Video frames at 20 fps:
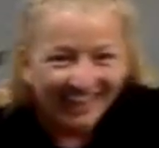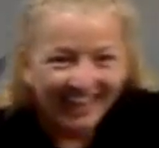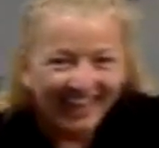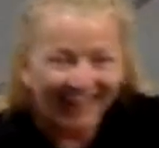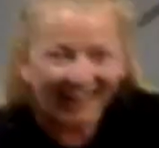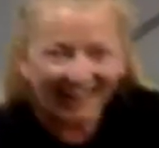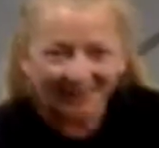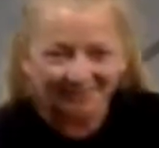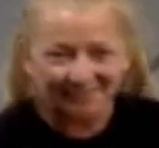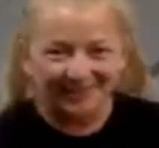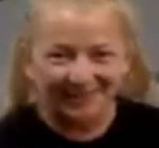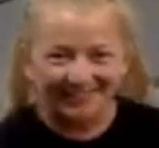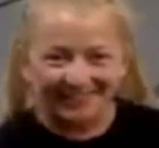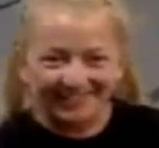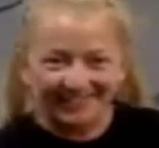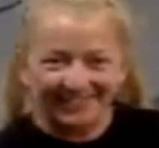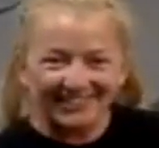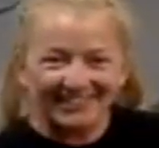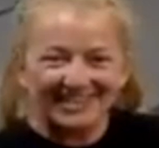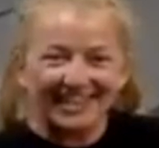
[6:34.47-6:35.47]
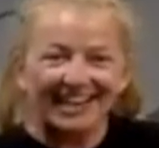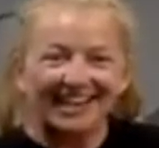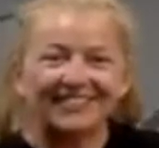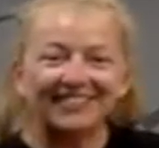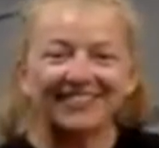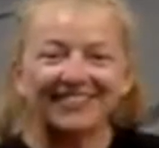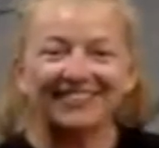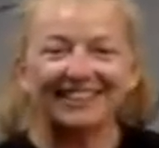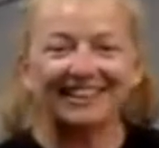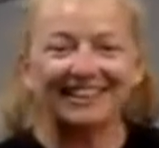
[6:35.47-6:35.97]
Happy Tuesday,
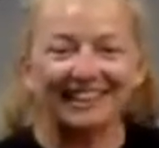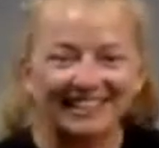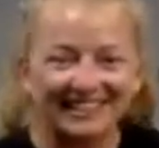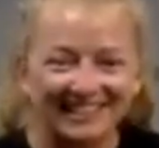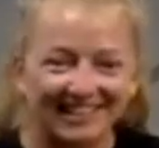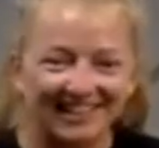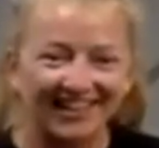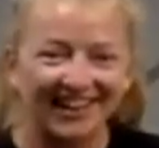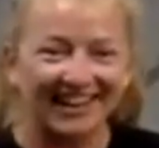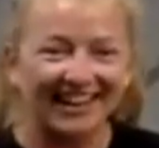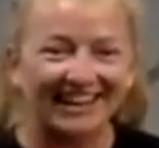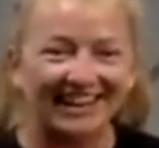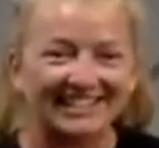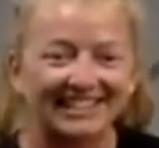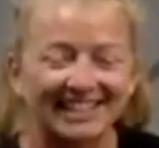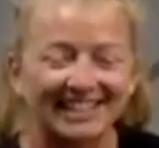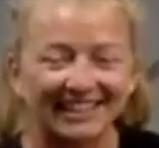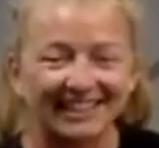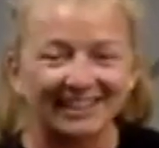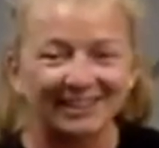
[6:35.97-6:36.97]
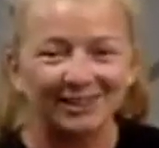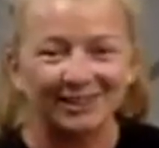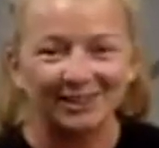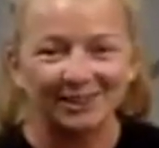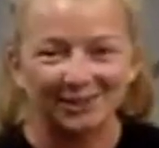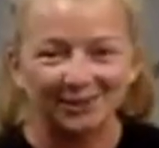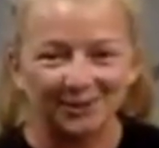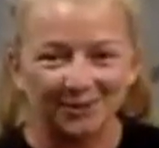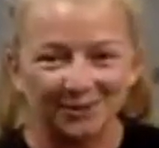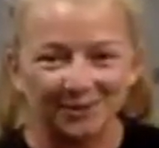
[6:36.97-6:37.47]
everyone. Let's go ahead and take
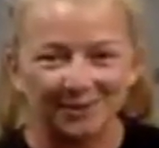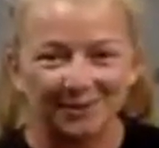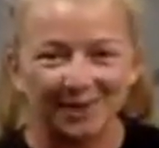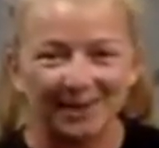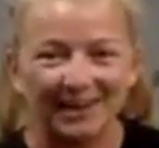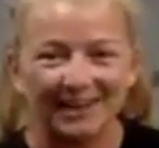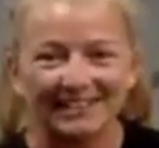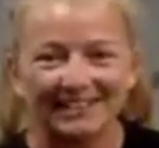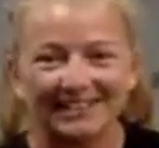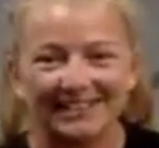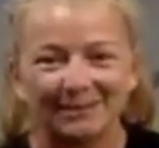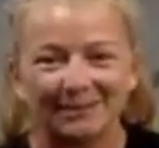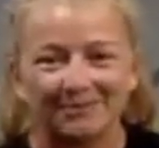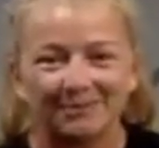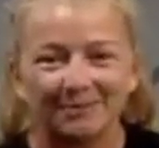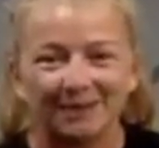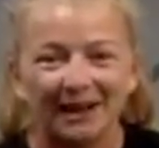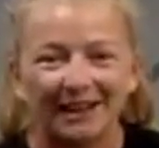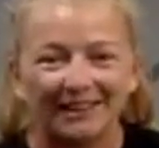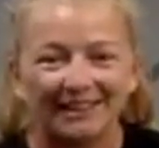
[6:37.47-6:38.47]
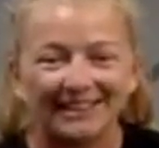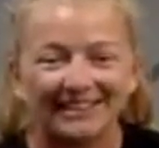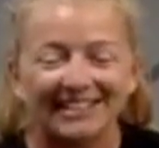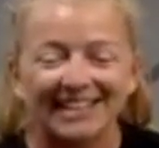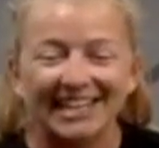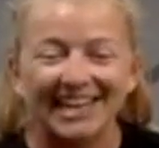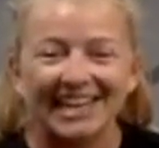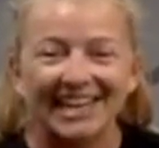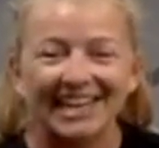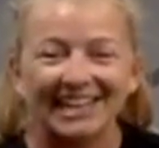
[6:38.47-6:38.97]
2 big deep breaths
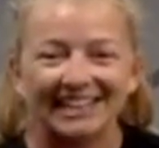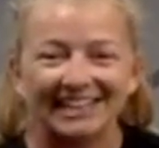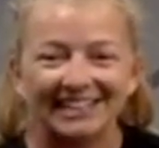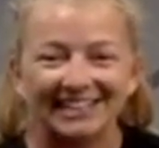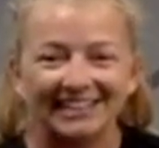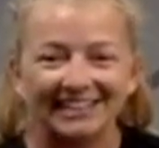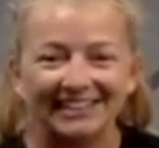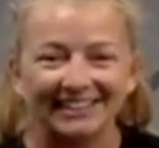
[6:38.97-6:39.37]
in